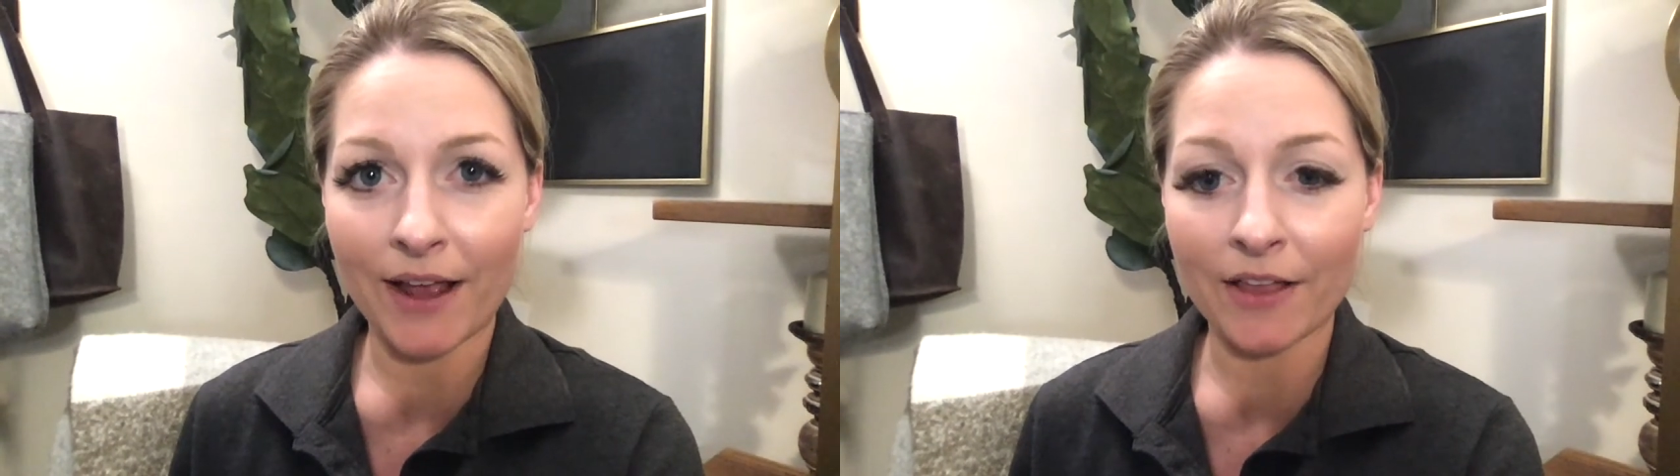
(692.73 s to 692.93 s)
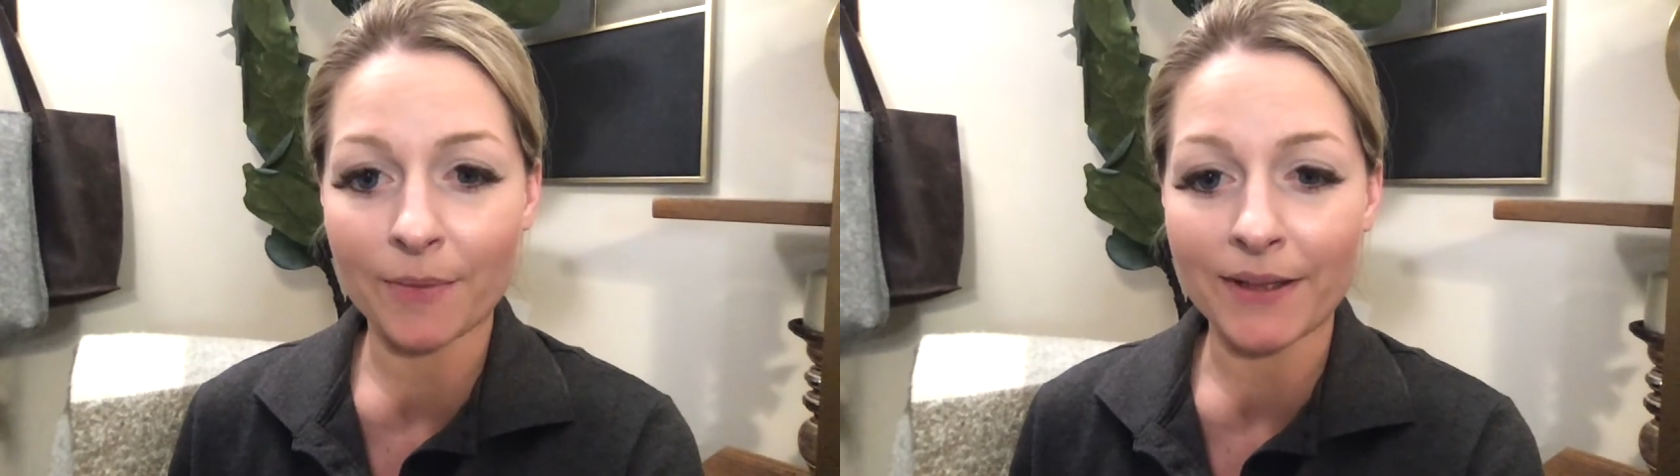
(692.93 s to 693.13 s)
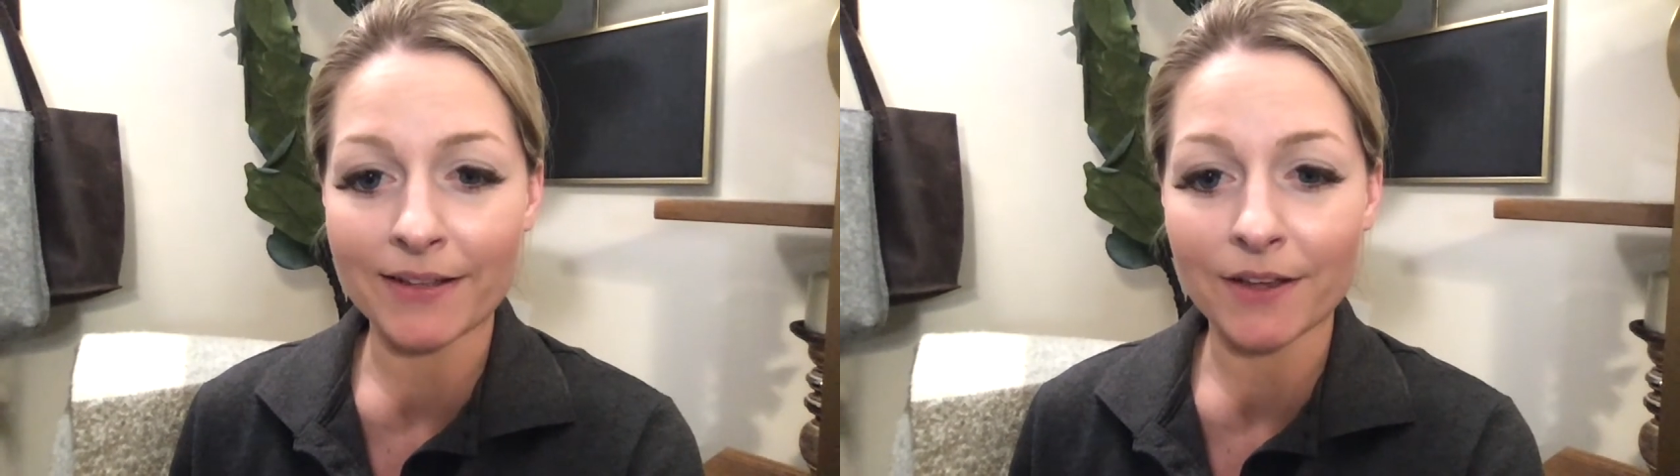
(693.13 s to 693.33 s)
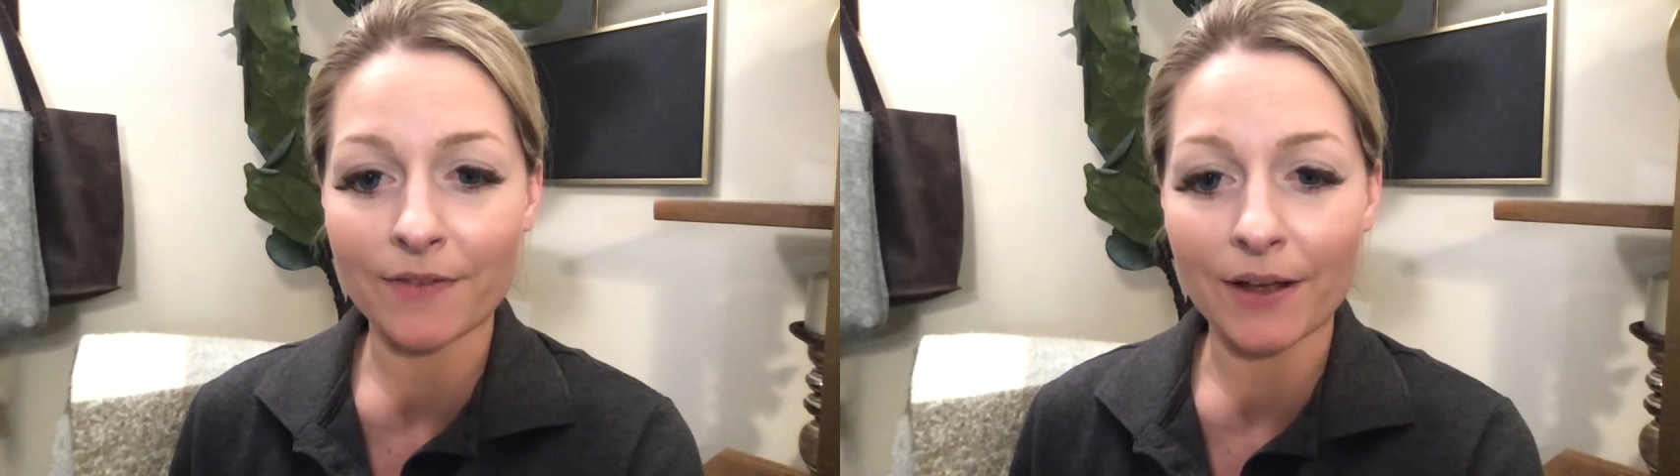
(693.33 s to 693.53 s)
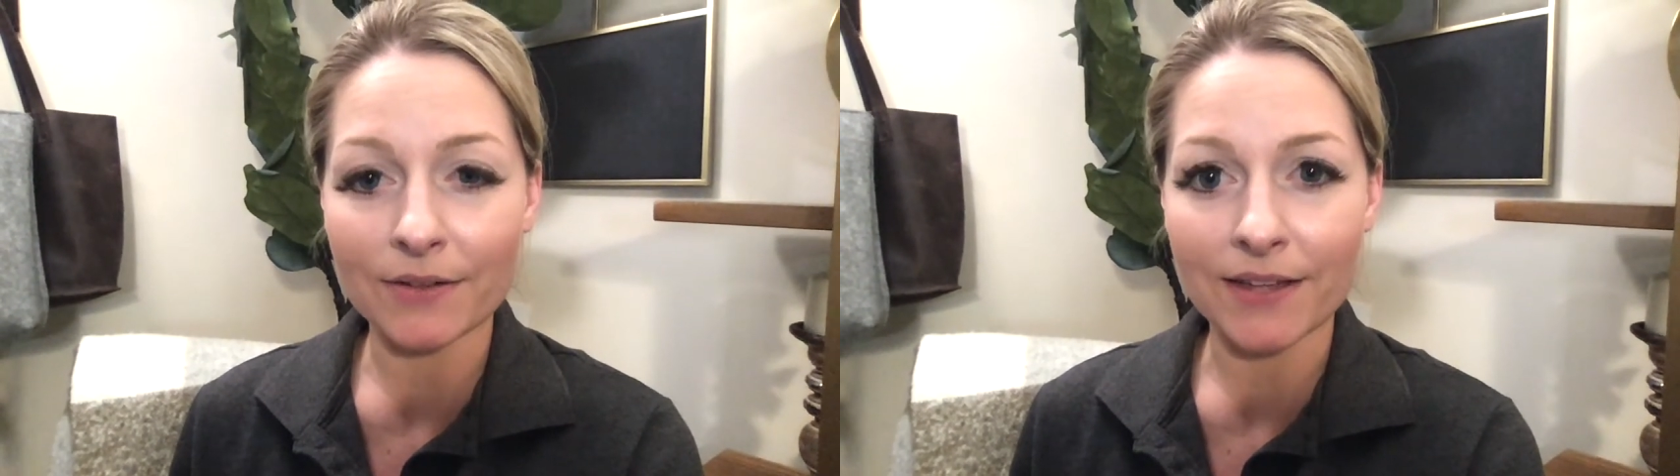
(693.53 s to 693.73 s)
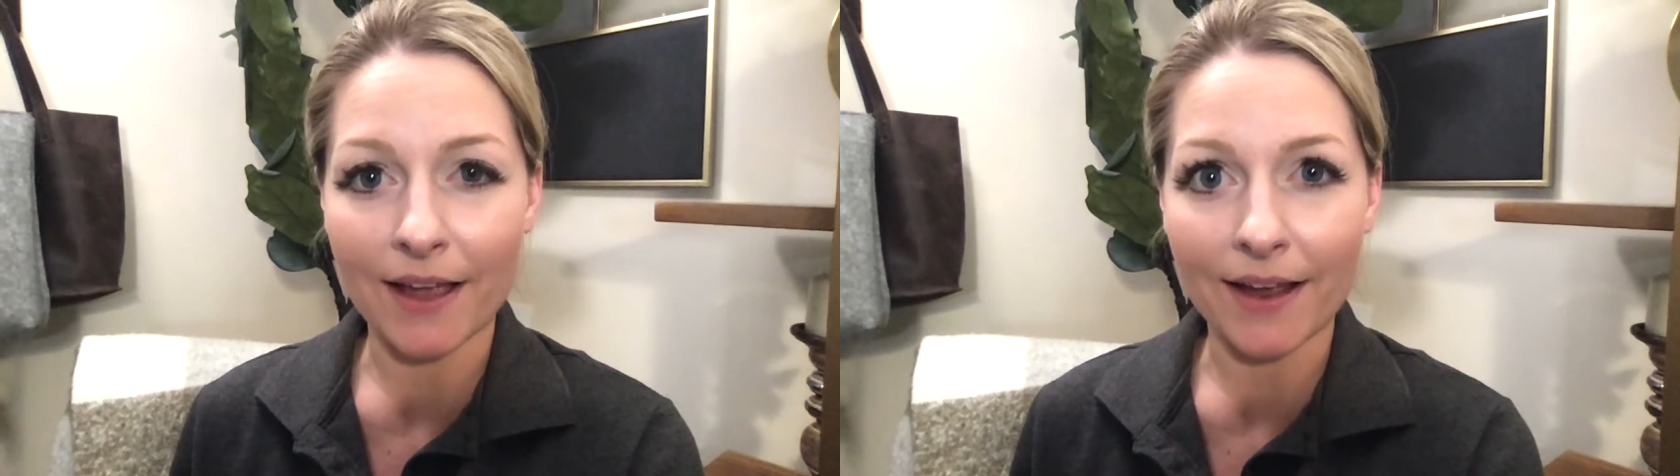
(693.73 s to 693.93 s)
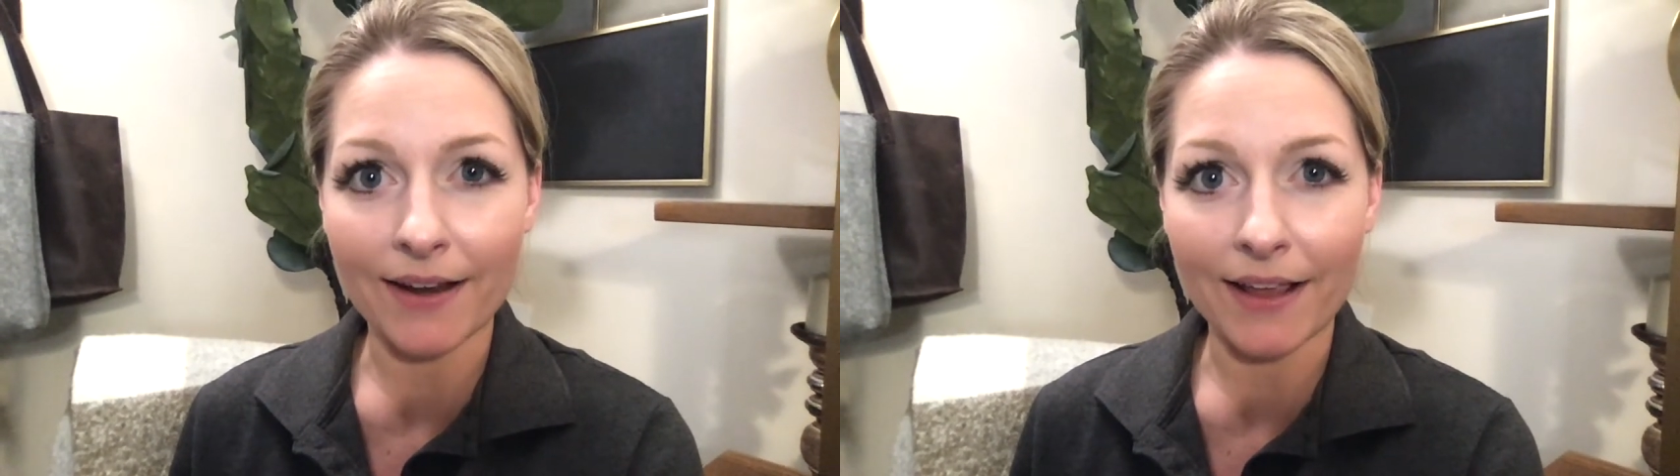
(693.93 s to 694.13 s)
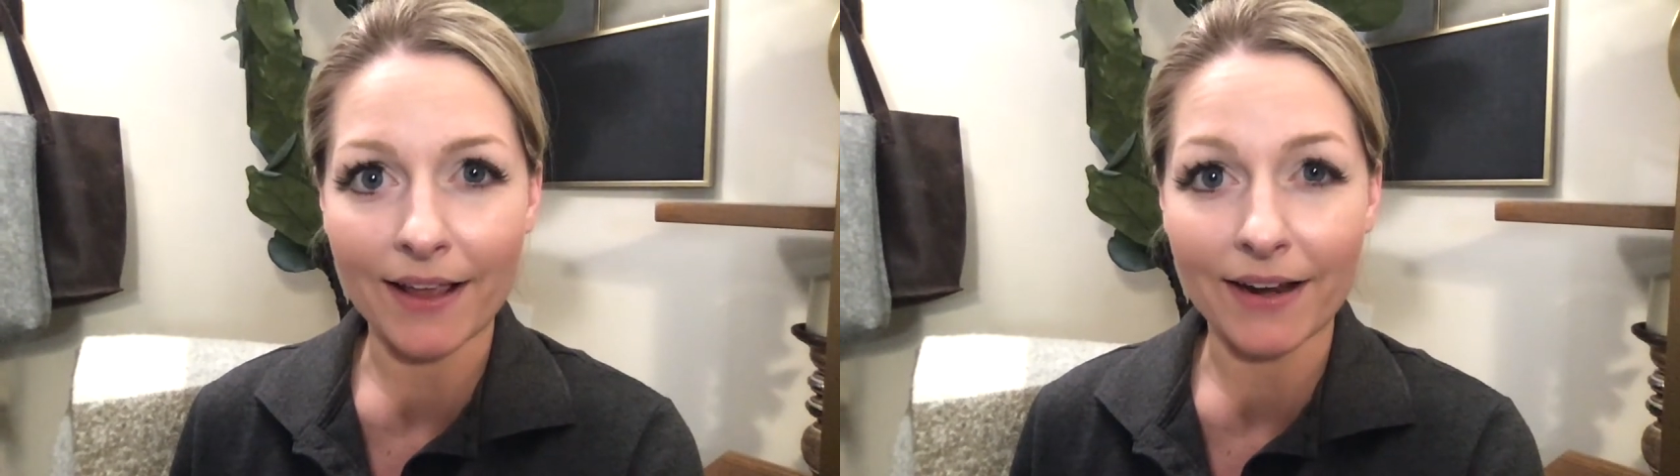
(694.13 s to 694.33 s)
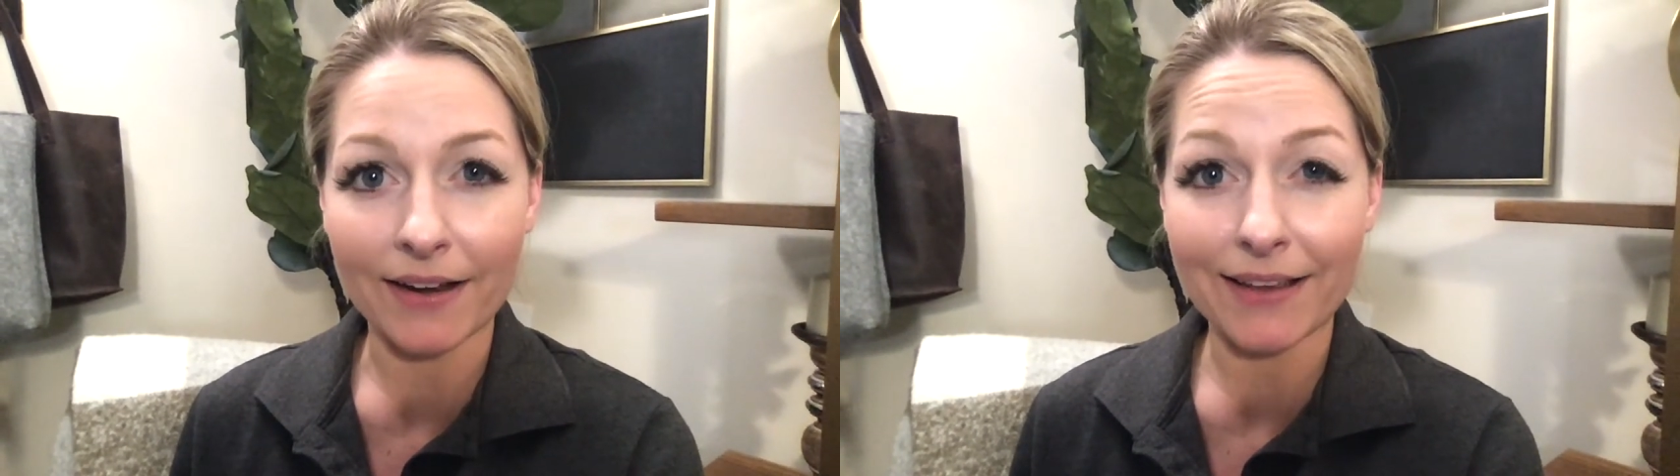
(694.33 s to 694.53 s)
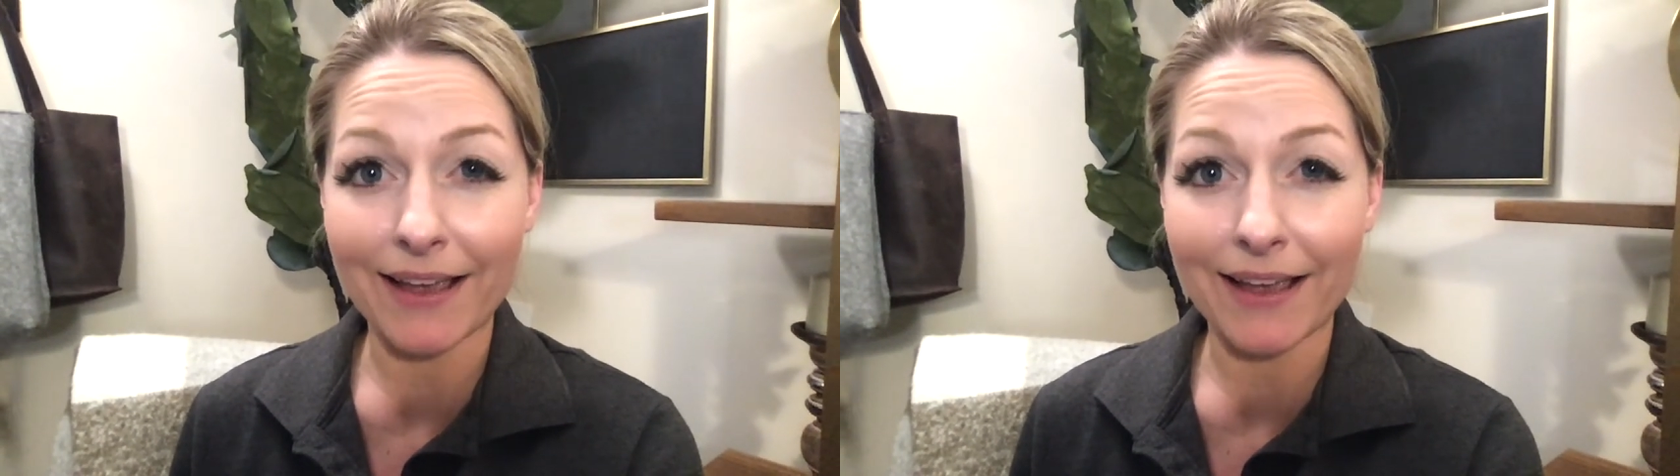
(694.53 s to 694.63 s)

elements of outside and